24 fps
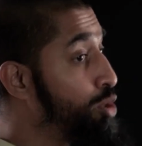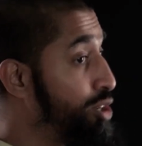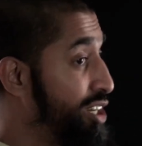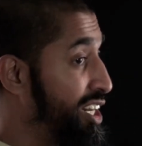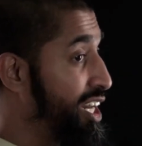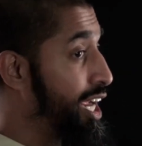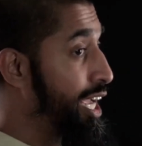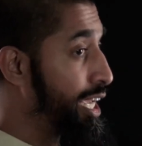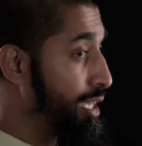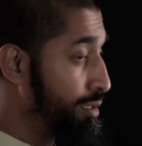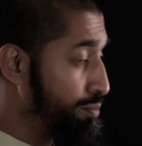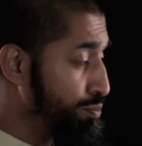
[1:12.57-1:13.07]
or
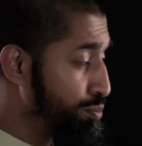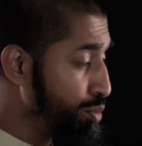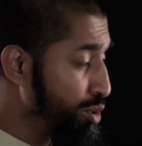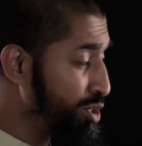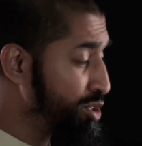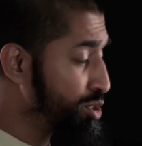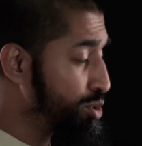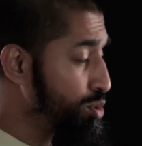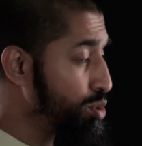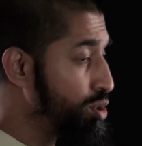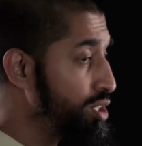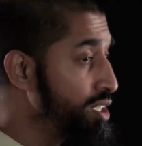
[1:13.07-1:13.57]
a
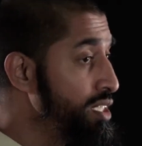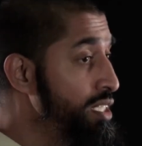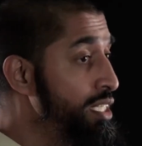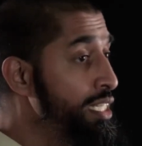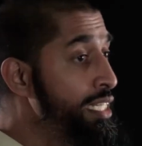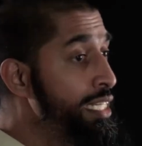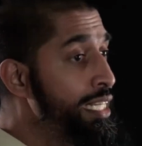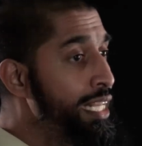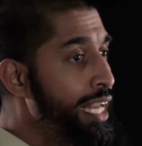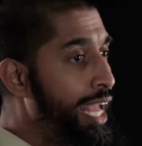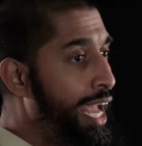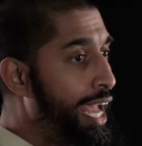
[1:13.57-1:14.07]
bookstore
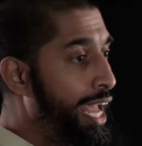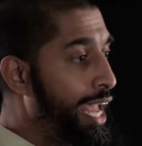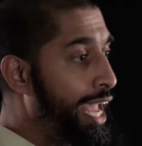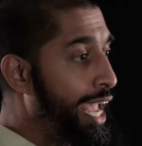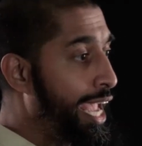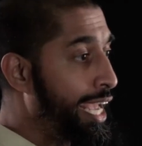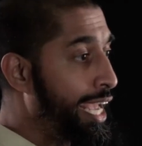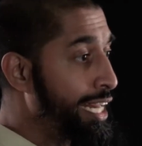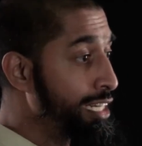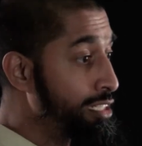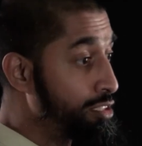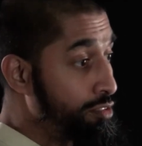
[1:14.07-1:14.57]

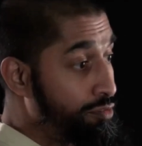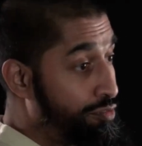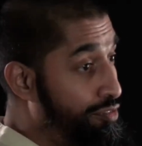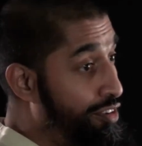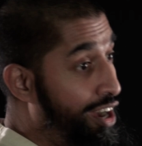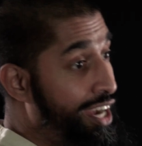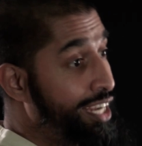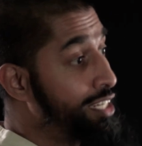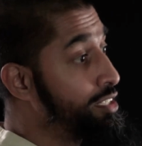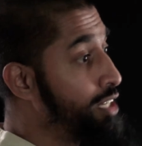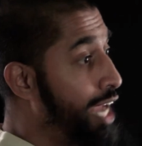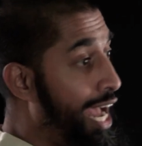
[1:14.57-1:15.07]
and
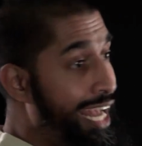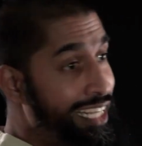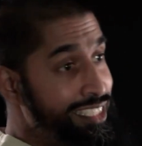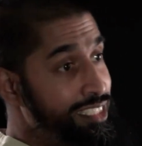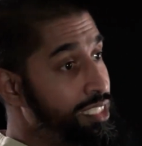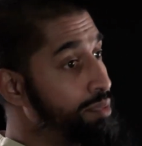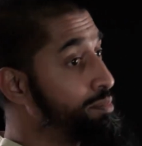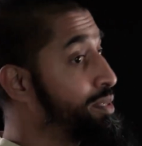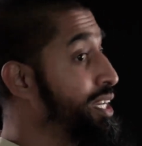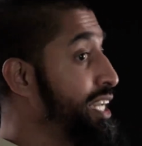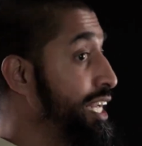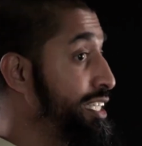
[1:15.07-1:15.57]
ask
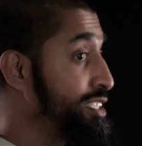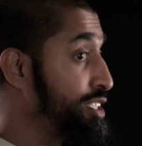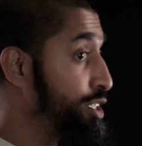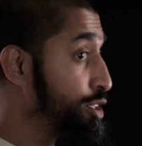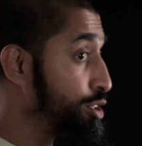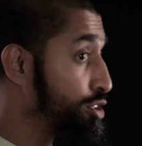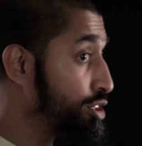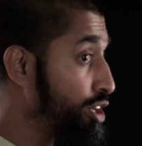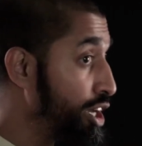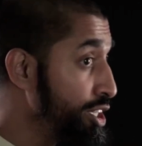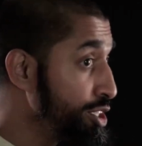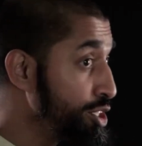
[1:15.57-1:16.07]
them, can I see
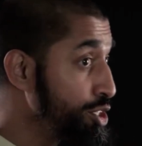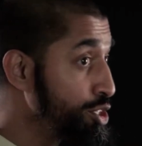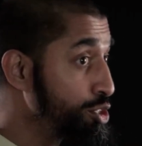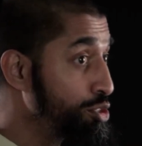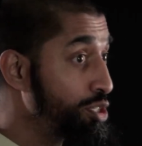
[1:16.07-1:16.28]
your largest